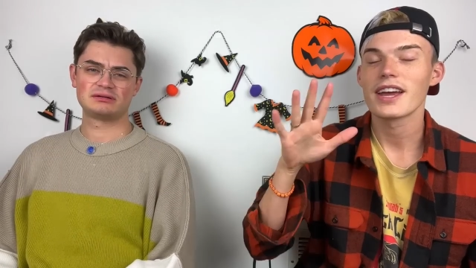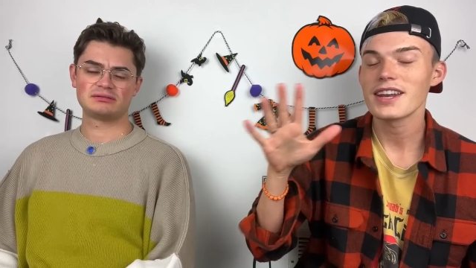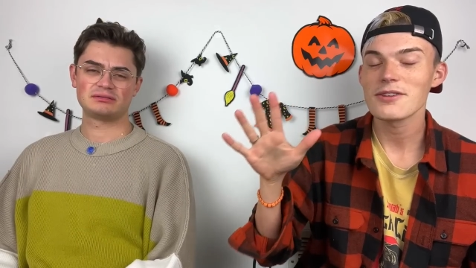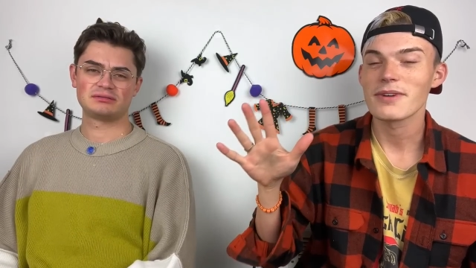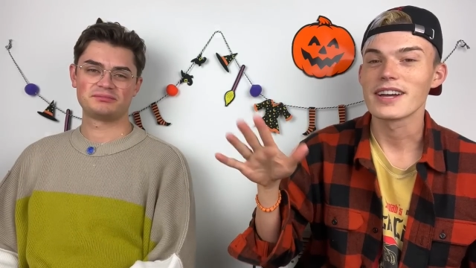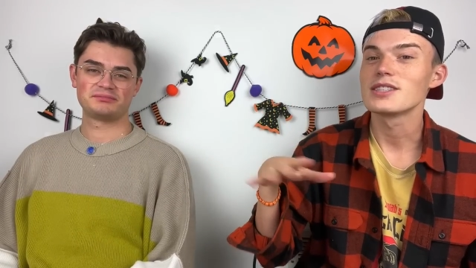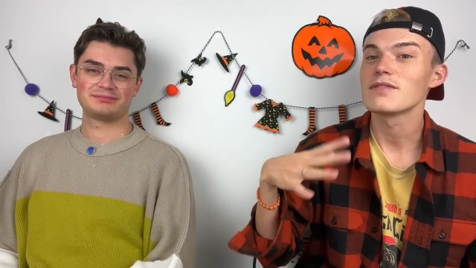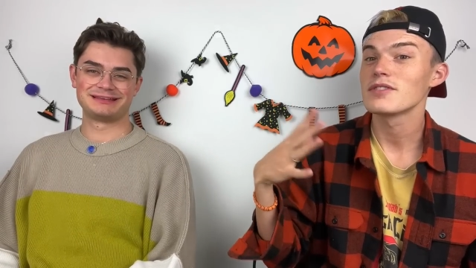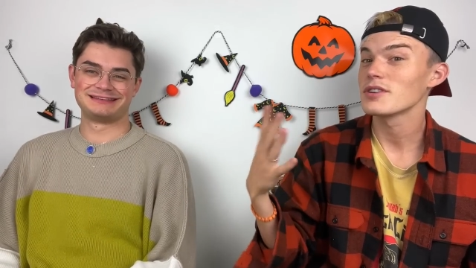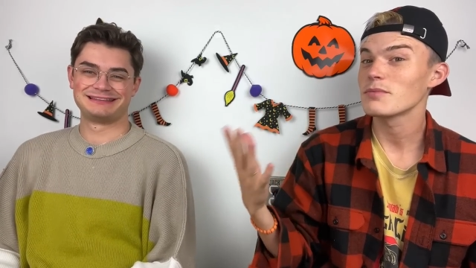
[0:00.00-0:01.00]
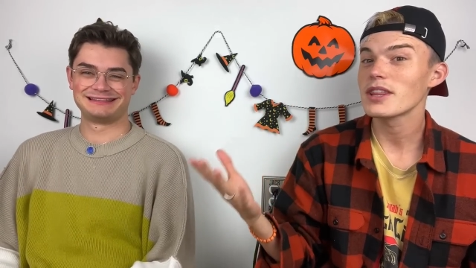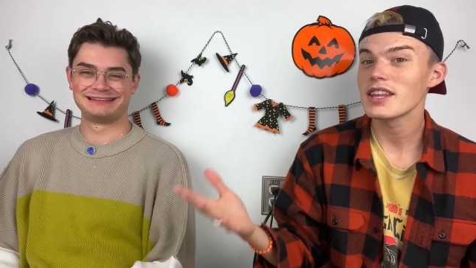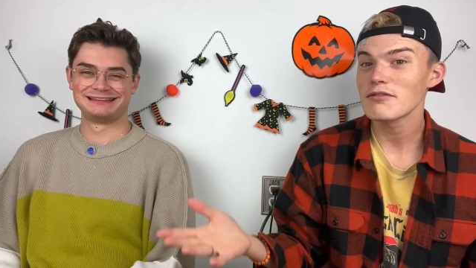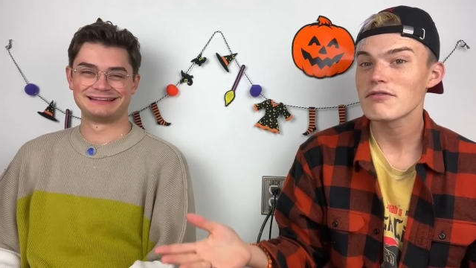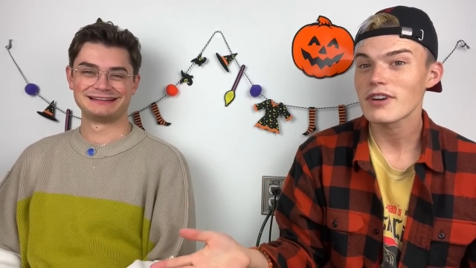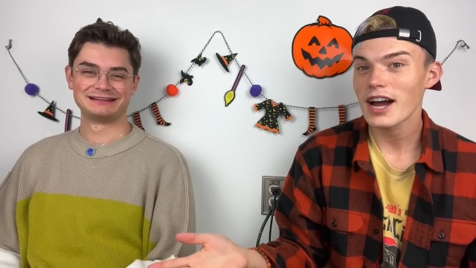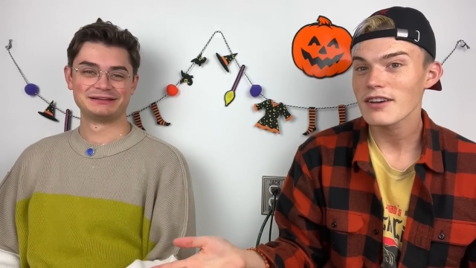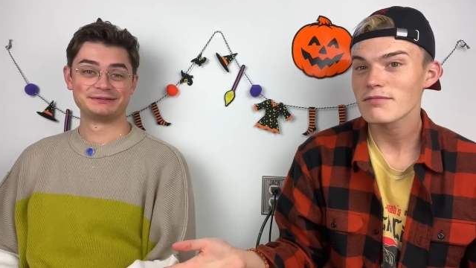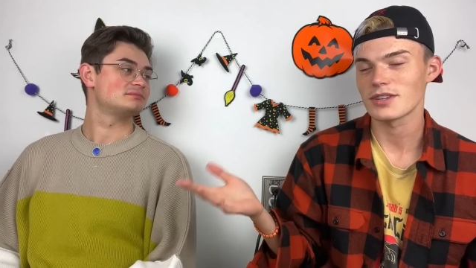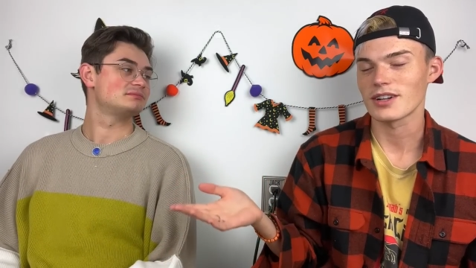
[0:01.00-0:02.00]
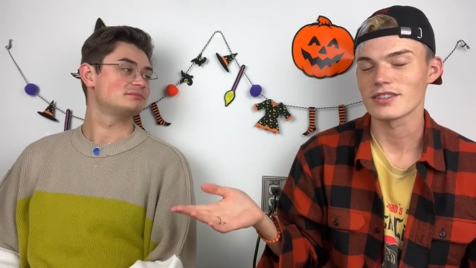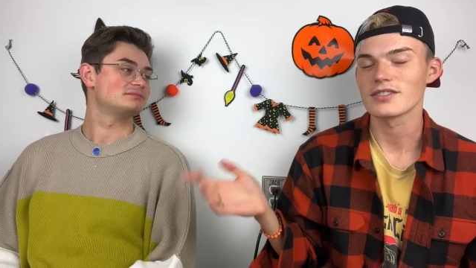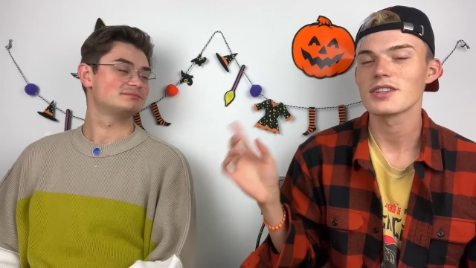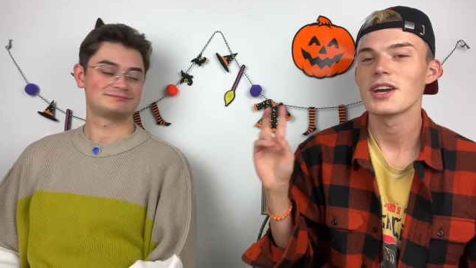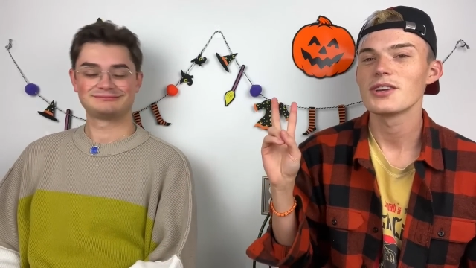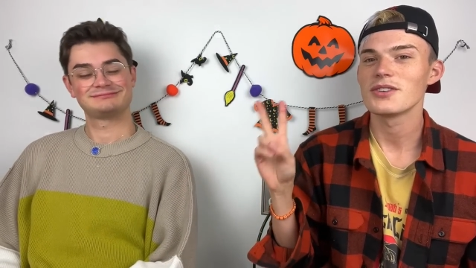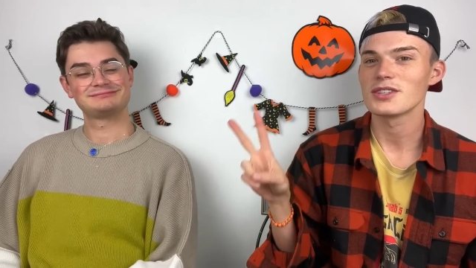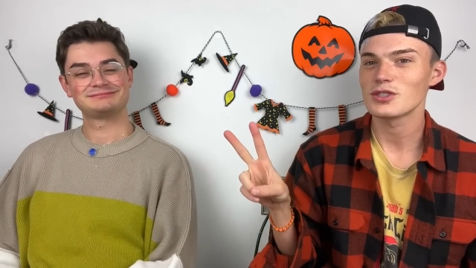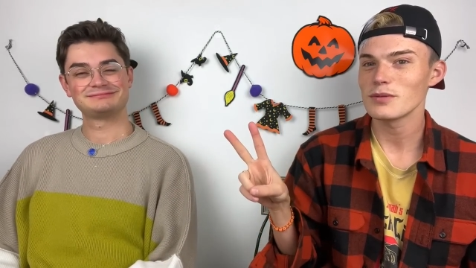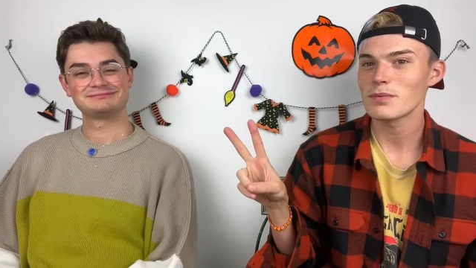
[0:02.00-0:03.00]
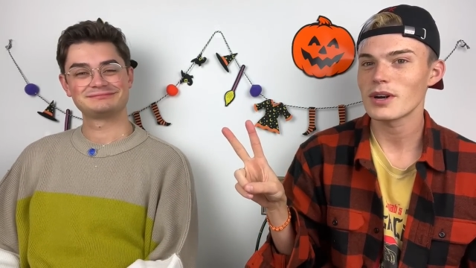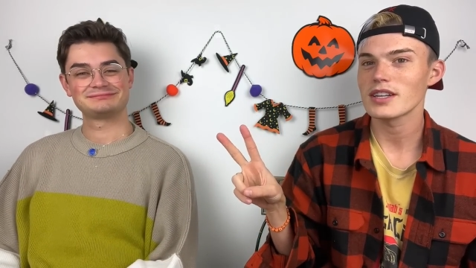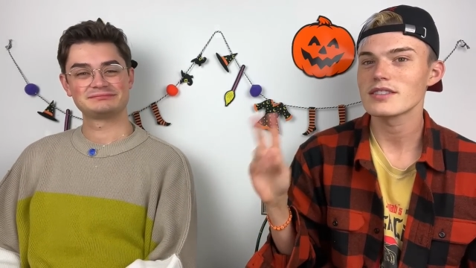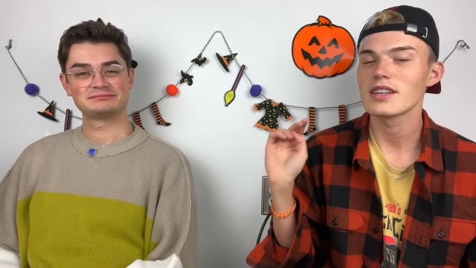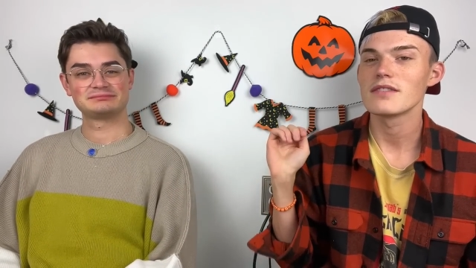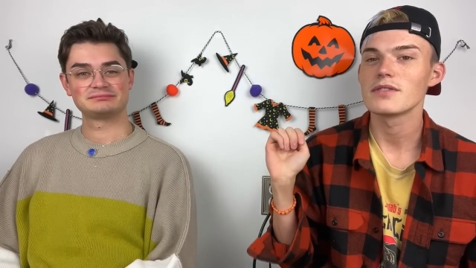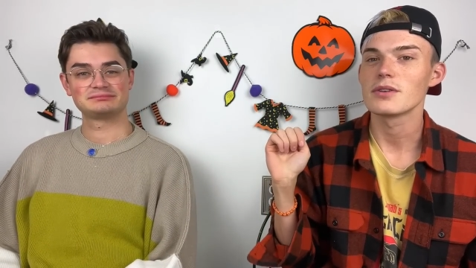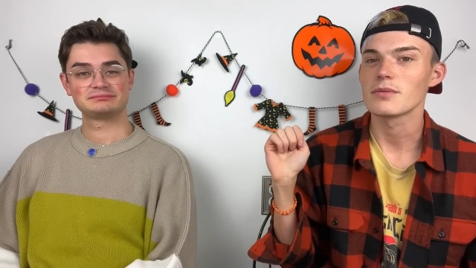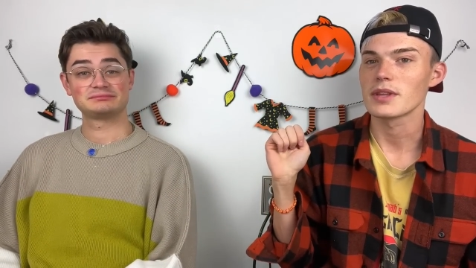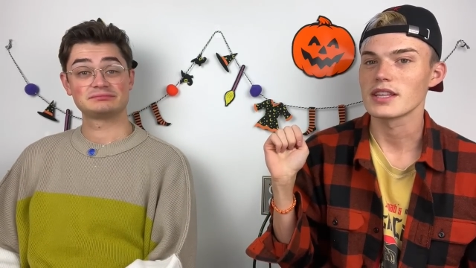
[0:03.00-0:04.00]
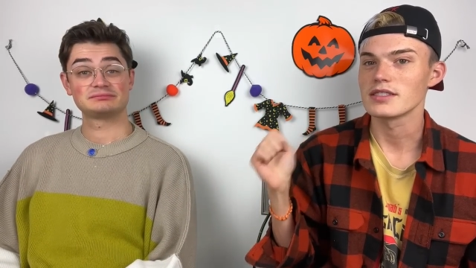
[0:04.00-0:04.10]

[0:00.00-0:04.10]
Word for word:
Speaker 1: Anyways, if you're within $5, you get 2 points, and if you are within